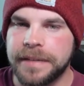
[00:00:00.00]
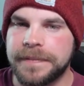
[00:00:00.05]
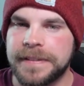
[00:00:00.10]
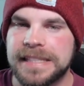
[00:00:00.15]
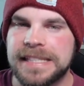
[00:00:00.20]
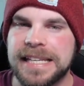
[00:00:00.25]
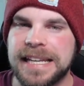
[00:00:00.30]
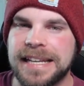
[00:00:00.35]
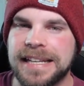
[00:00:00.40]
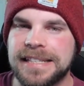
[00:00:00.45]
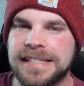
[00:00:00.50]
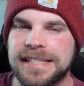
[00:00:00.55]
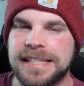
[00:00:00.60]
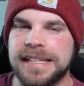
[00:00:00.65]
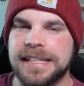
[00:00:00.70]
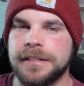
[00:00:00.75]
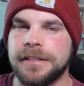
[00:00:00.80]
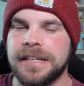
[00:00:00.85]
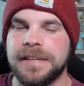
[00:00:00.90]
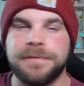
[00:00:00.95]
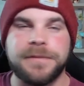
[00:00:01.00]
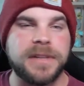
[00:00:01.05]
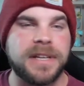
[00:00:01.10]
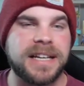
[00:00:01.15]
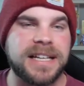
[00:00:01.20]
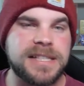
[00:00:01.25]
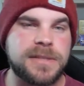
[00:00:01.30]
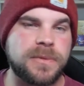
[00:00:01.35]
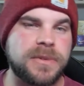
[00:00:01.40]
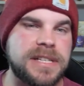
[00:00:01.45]
attacks there. If you
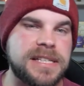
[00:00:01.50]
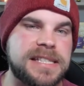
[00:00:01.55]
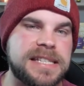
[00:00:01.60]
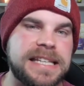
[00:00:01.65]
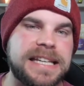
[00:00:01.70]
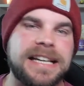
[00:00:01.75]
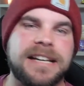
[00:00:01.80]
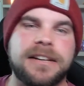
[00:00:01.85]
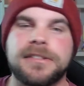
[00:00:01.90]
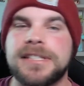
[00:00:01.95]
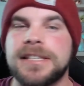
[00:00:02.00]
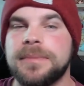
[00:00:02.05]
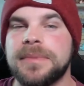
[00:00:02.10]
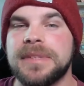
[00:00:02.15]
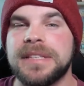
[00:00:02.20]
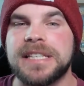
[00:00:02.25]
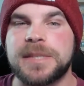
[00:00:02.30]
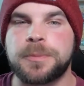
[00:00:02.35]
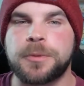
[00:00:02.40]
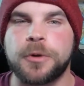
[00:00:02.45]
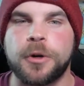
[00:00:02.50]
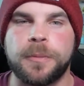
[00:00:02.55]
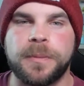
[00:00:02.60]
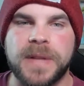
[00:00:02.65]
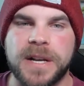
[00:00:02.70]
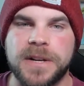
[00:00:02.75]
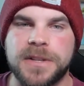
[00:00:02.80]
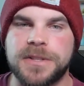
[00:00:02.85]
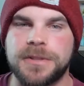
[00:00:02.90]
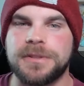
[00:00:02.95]
guys want to see how some of these pro
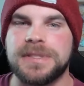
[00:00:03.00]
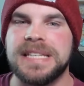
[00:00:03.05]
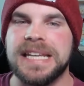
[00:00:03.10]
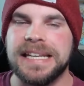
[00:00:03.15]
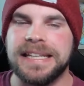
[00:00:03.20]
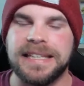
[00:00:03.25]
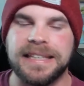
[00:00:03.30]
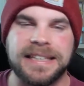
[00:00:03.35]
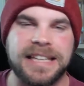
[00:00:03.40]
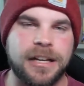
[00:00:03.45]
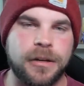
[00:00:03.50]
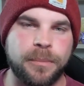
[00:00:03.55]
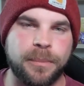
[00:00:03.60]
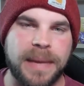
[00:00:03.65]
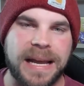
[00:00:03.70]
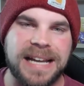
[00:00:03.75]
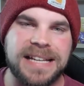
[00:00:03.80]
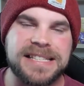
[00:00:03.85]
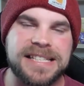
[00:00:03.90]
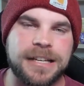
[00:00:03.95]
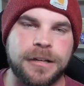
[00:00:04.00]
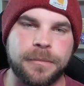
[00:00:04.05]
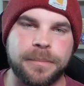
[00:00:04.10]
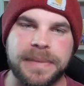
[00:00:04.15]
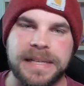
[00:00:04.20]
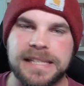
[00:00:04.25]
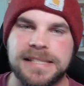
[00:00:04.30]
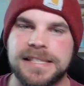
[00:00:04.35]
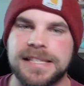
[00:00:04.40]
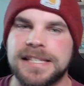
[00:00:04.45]
players are taking down maxed out
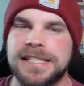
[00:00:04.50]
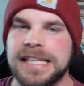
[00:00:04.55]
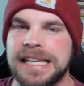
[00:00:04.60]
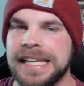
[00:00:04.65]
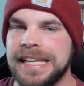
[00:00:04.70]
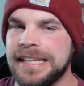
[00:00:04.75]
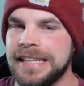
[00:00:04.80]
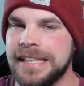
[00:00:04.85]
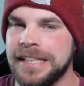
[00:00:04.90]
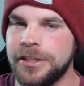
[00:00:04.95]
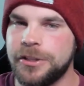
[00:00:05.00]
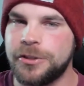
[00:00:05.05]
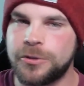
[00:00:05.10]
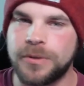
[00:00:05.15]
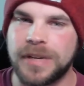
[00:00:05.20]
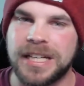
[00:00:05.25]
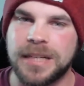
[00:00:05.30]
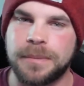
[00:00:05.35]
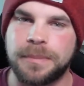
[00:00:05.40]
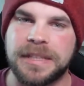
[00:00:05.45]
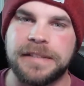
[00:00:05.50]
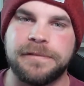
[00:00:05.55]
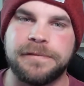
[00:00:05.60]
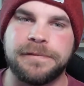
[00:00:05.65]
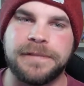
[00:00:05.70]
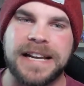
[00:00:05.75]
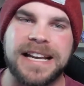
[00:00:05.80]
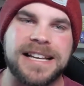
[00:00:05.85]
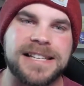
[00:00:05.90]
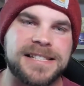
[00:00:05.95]
bases in incredibly
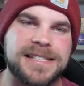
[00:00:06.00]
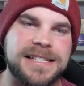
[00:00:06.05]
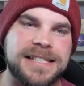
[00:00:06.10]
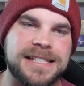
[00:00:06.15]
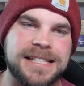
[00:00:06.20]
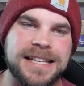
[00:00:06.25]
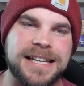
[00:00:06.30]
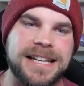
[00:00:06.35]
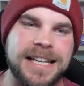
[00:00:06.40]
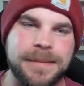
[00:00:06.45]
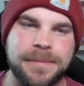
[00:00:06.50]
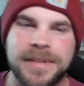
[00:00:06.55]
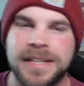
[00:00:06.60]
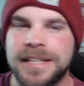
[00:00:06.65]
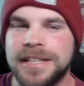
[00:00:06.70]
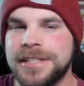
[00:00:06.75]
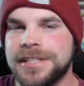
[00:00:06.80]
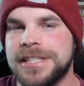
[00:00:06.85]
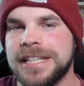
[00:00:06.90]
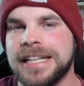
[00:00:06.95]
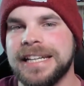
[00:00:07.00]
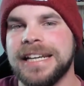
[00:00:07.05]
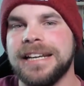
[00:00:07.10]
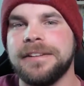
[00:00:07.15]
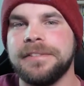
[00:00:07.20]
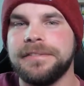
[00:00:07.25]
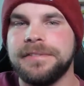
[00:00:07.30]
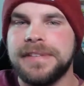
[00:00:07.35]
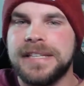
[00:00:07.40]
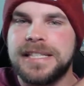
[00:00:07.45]
fast time, check
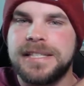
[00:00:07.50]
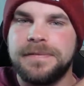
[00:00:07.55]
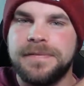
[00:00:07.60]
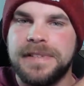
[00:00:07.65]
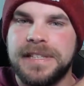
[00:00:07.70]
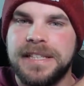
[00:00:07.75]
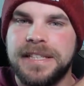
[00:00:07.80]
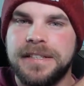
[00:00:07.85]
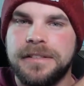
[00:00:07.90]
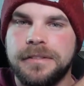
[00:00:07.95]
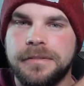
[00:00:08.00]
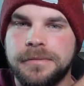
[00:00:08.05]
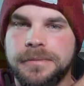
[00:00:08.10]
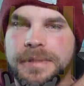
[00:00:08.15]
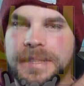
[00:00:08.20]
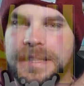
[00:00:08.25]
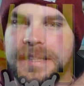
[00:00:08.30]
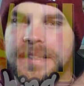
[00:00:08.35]
out this video right